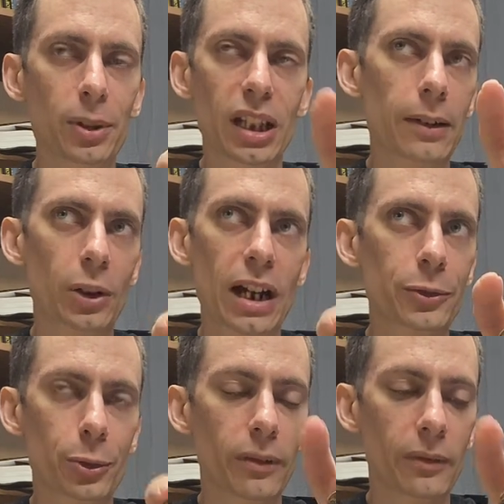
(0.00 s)
happily ever
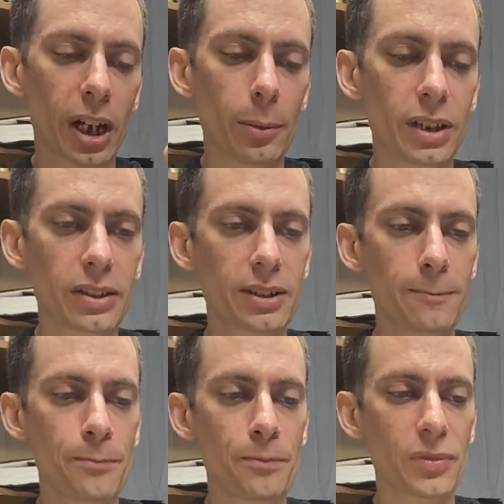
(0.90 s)
after
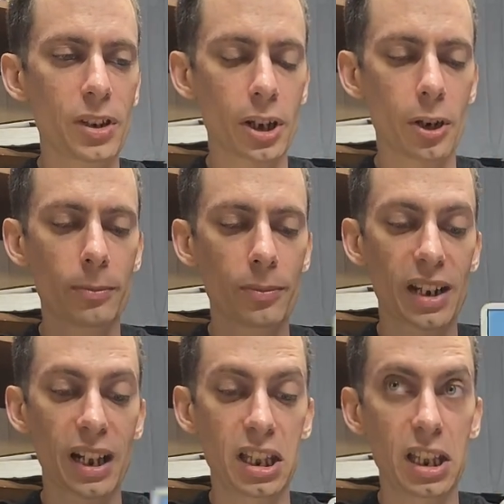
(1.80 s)
environment,
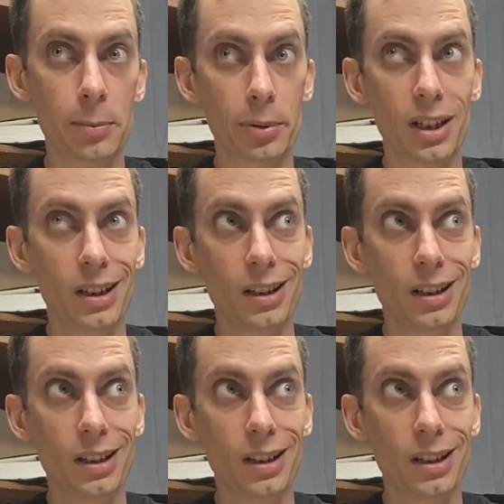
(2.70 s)
that I keep